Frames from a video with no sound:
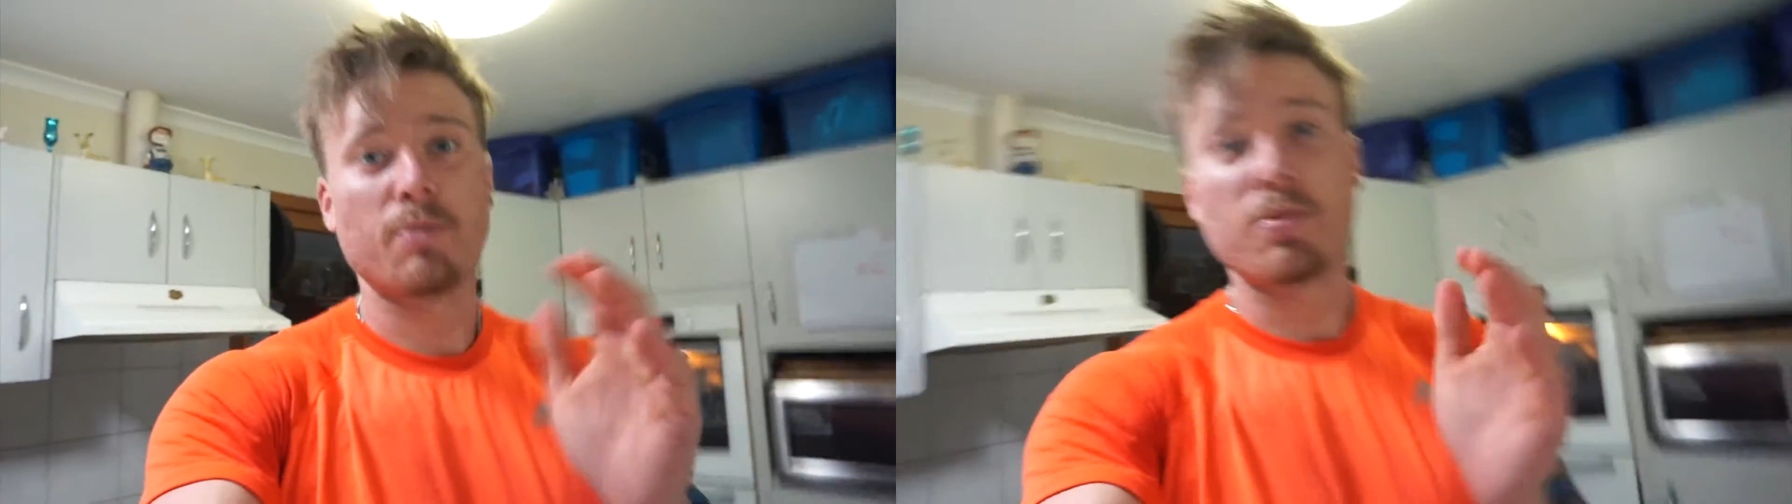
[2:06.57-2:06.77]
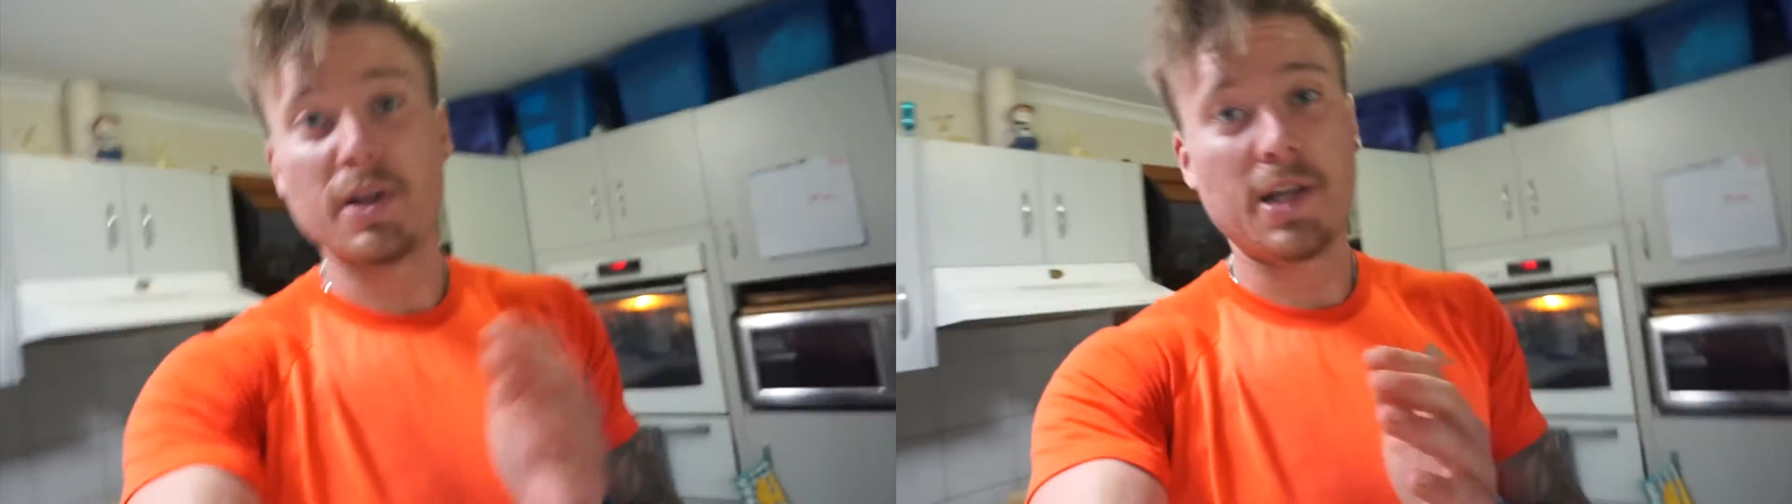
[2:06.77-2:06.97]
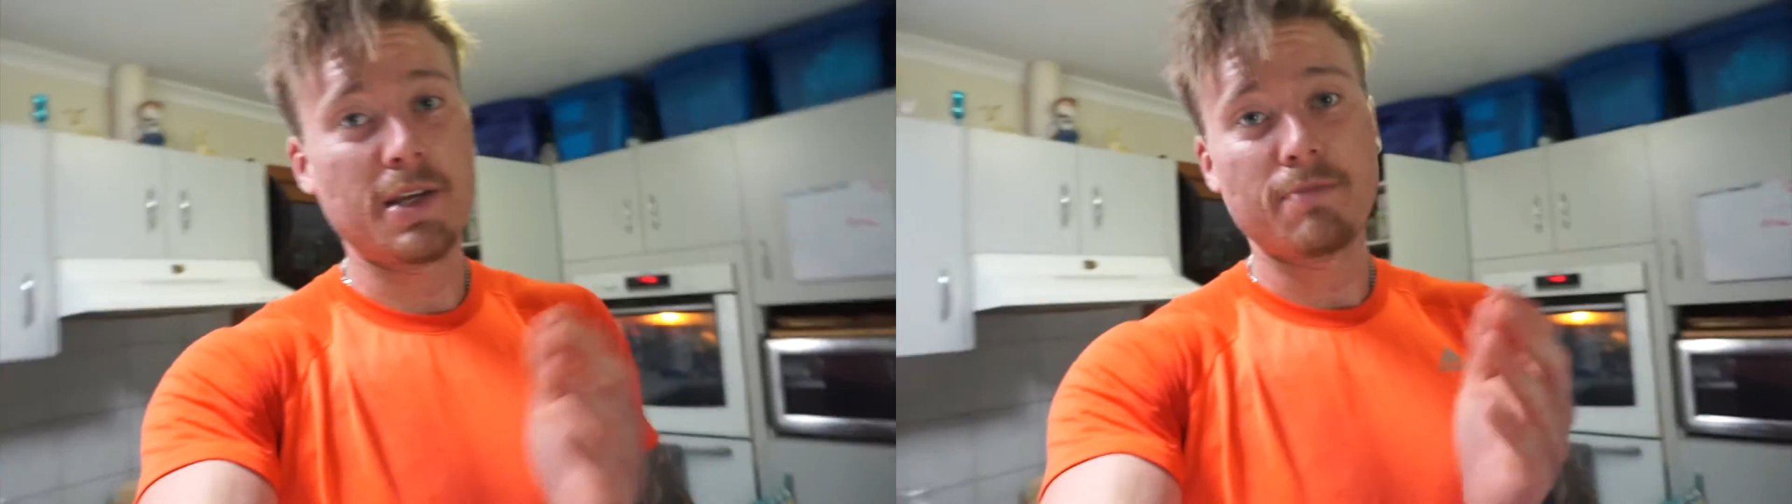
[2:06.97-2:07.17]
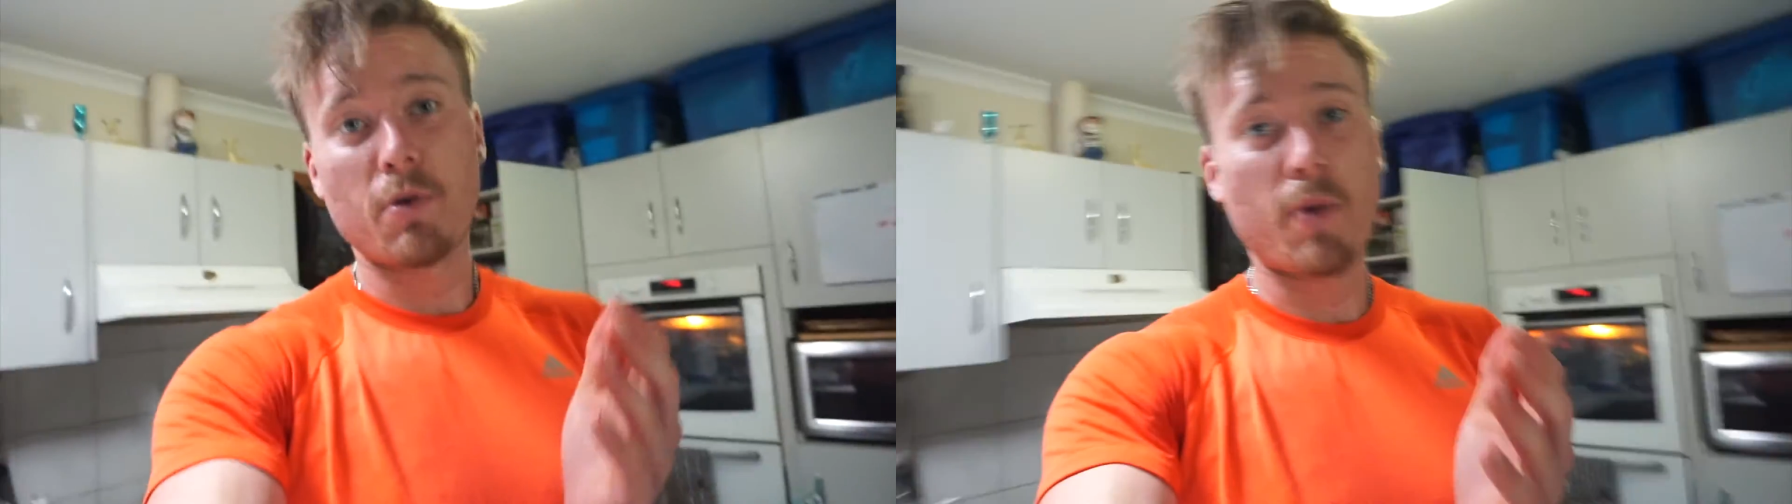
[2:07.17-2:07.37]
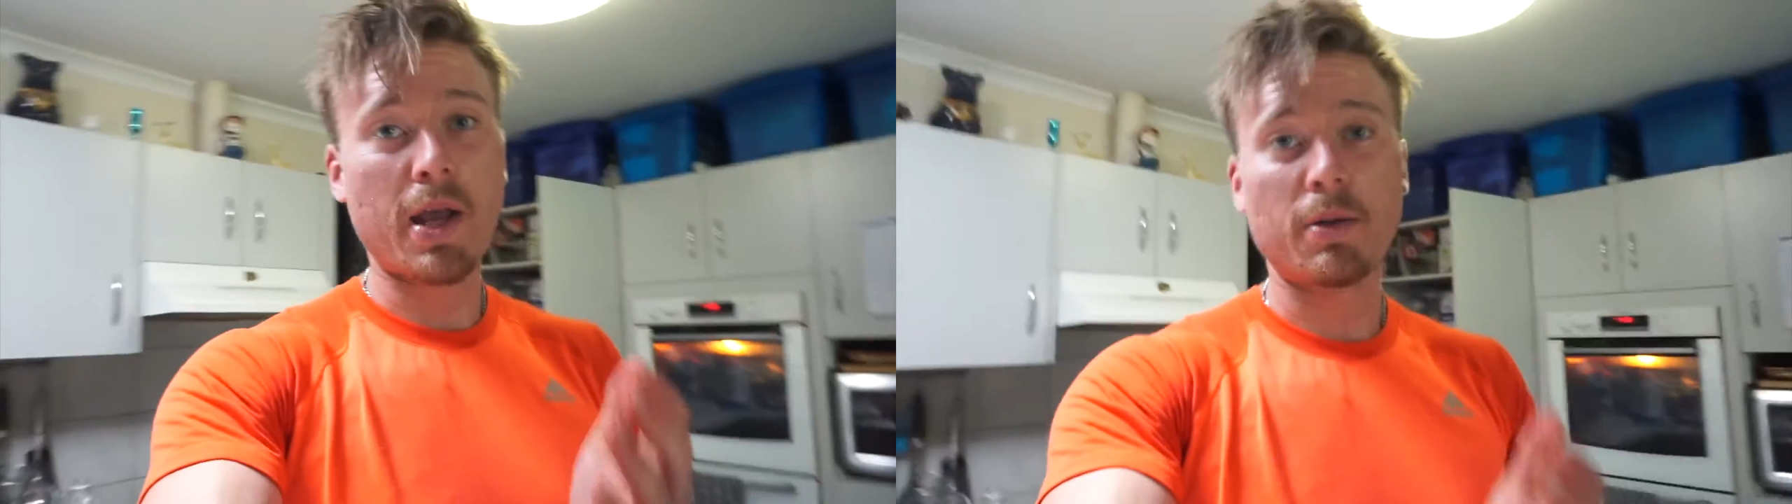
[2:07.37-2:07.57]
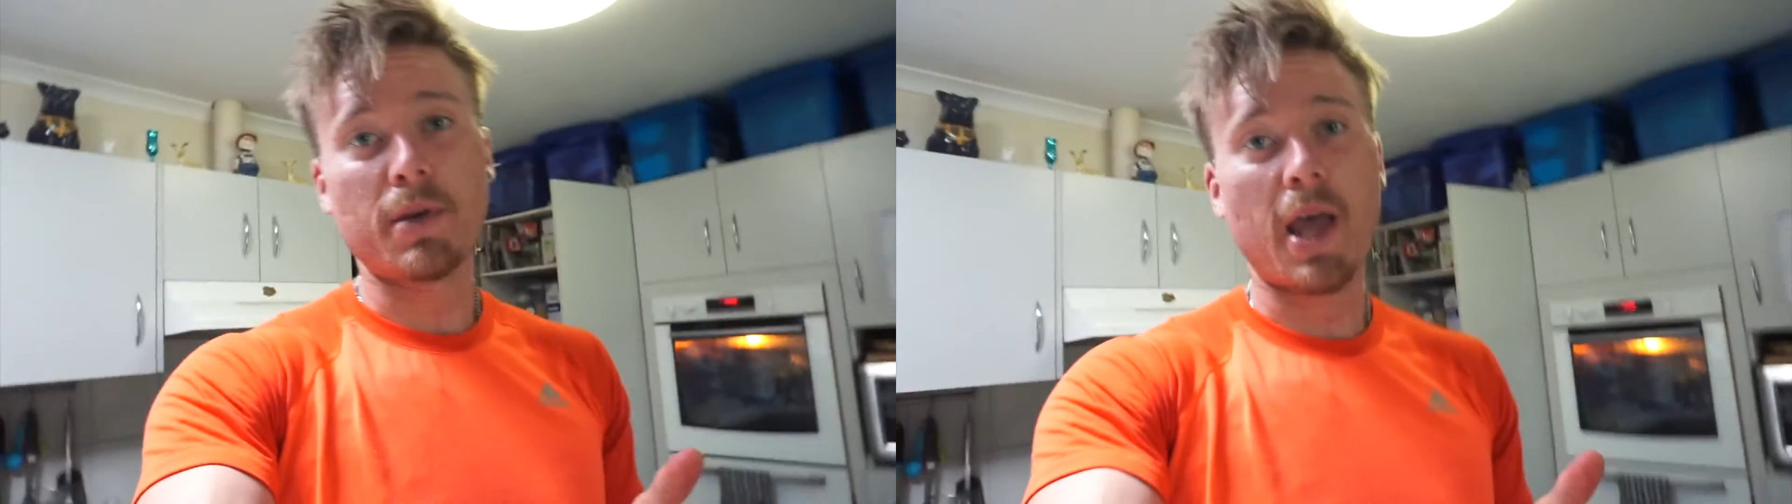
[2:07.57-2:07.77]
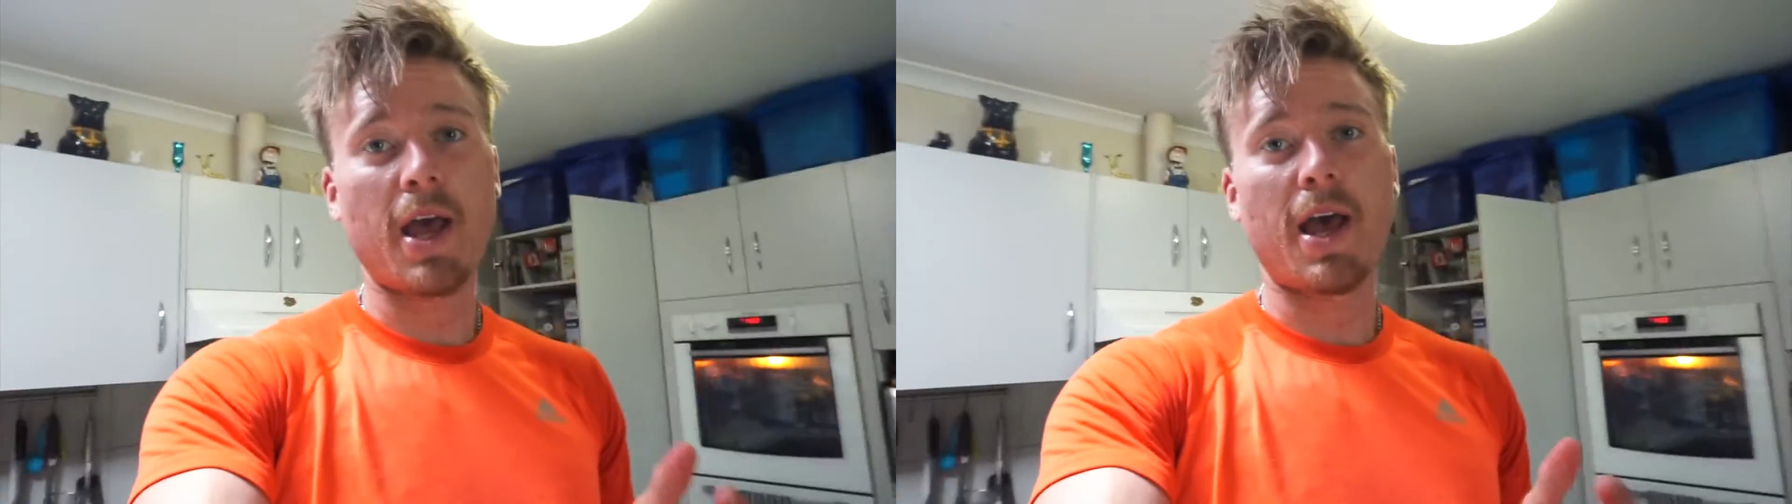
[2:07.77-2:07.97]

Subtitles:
completely a random day,